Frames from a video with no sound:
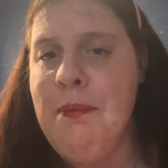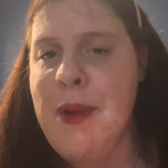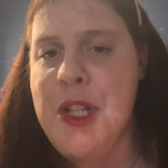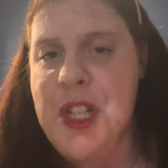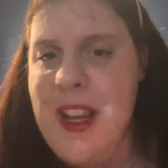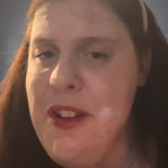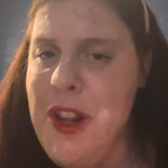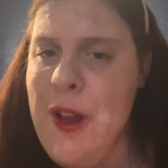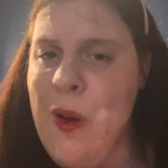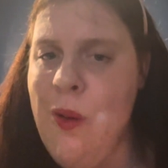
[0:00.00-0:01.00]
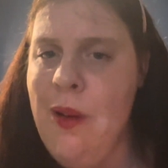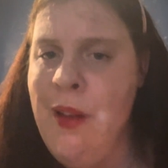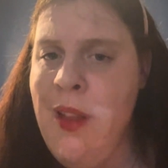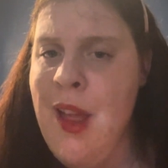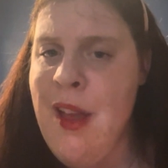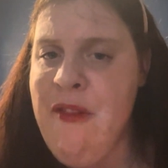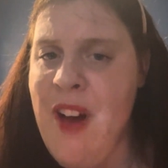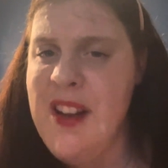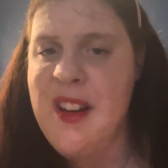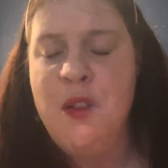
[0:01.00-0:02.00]
But she knew if
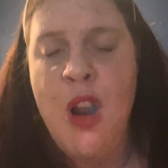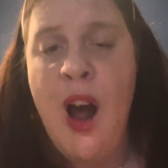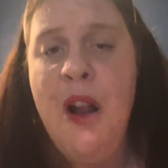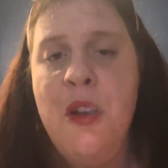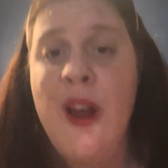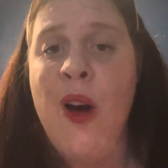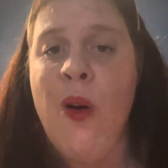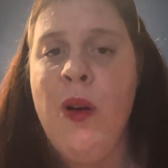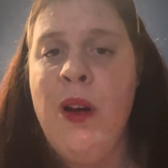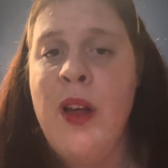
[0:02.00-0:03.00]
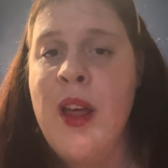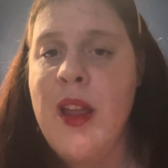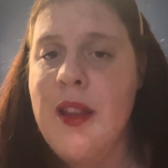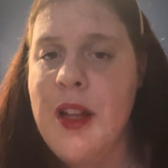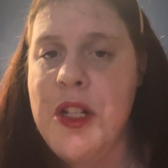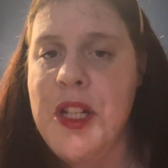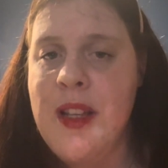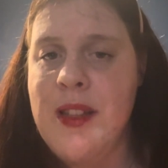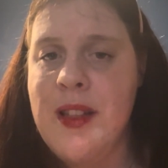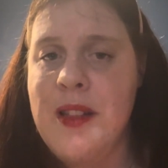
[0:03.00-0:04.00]
I did not know that she
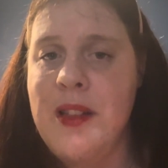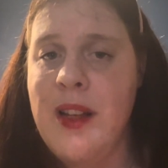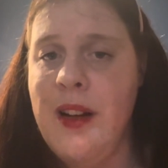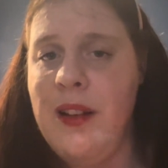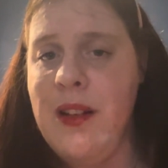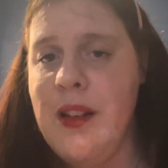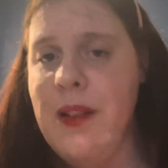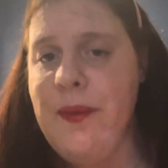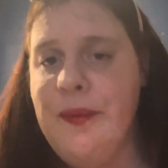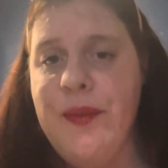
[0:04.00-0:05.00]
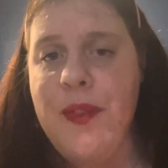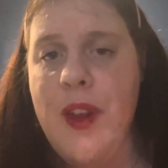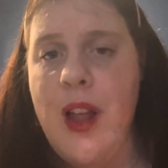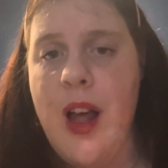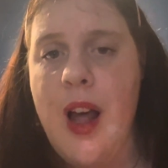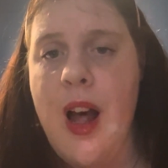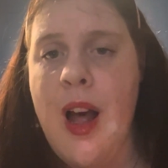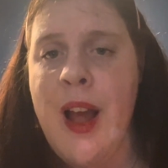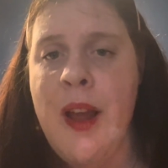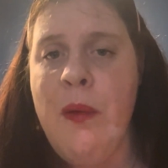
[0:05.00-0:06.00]
existed,
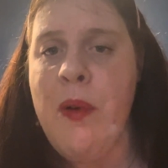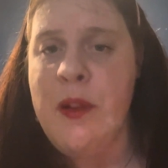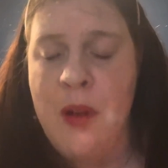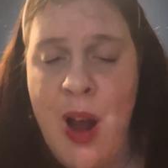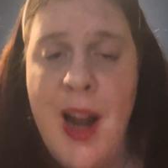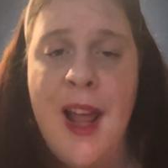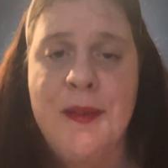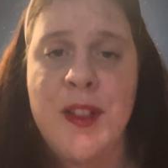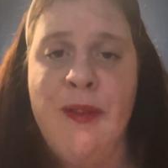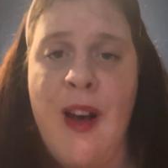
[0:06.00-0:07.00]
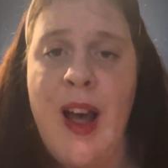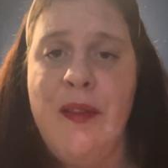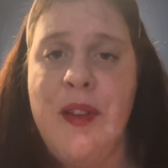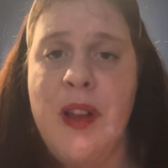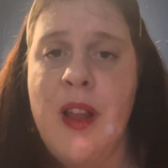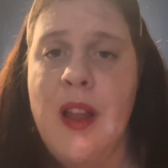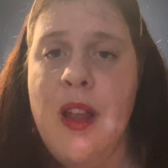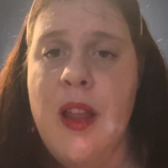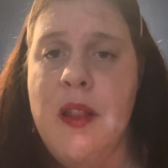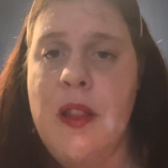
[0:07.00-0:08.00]
I would not have survived
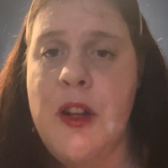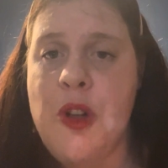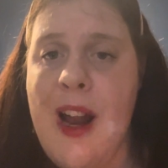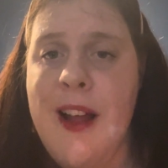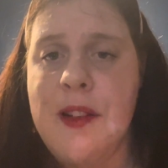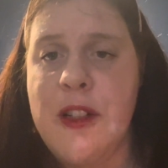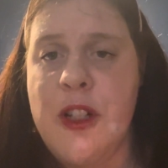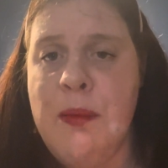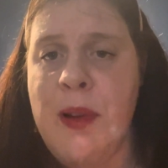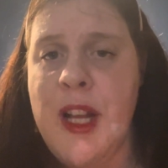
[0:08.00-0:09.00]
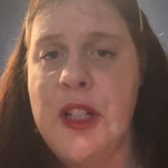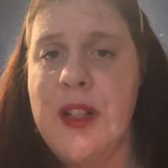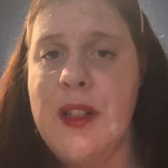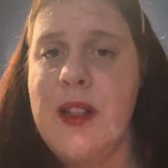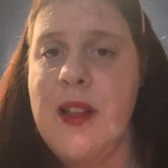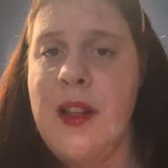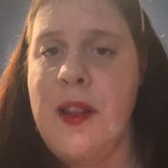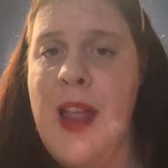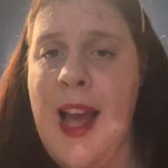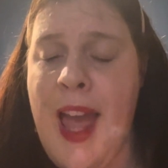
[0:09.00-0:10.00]
the trials and tribulations
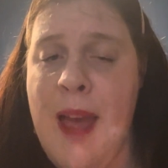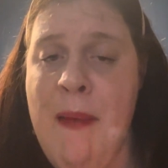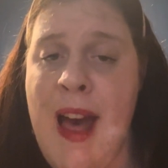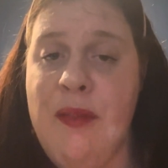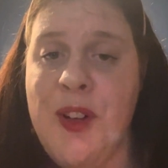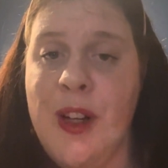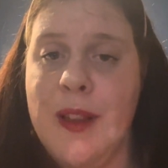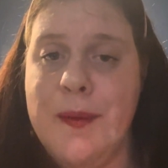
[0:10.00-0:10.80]
that came after.